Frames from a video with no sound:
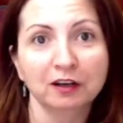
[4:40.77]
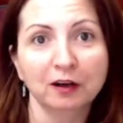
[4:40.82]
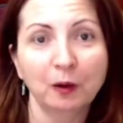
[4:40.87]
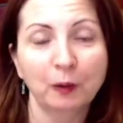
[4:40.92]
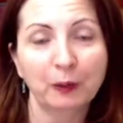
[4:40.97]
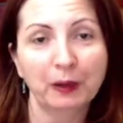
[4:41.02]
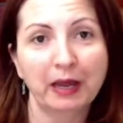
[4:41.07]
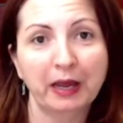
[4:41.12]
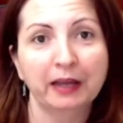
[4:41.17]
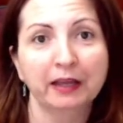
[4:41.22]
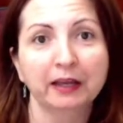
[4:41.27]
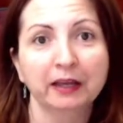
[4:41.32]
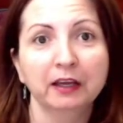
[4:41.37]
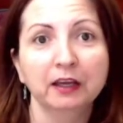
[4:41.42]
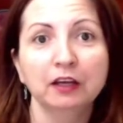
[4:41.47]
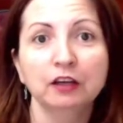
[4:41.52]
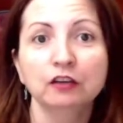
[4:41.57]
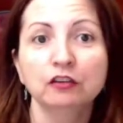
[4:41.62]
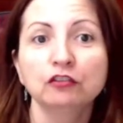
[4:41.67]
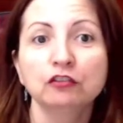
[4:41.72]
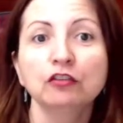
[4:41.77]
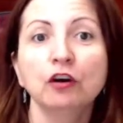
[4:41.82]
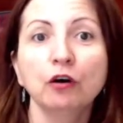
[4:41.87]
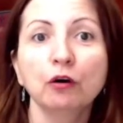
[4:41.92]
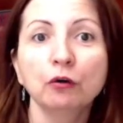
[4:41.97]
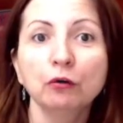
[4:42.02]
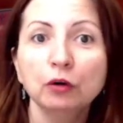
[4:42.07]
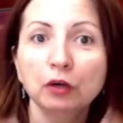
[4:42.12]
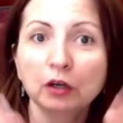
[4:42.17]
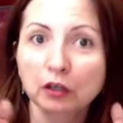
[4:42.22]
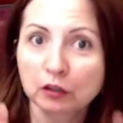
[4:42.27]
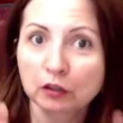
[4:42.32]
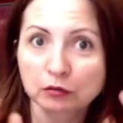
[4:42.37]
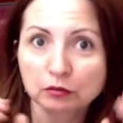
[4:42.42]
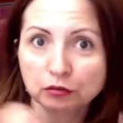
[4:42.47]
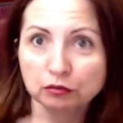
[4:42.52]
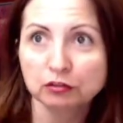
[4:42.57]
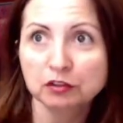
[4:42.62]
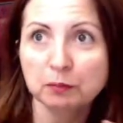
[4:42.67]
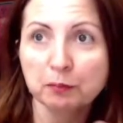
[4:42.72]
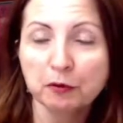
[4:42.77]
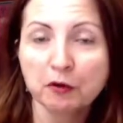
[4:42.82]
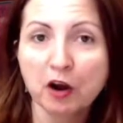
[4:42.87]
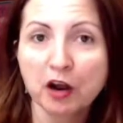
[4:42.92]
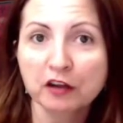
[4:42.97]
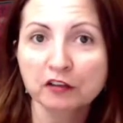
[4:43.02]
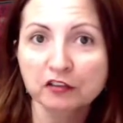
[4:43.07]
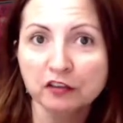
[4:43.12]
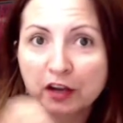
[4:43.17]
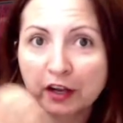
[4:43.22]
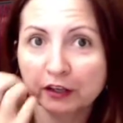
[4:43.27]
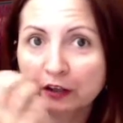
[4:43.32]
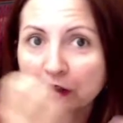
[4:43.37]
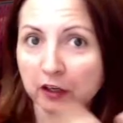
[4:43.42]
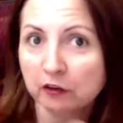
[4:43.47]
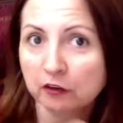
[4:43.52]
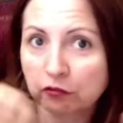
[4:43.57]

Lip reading: Okay. So do the peroxide,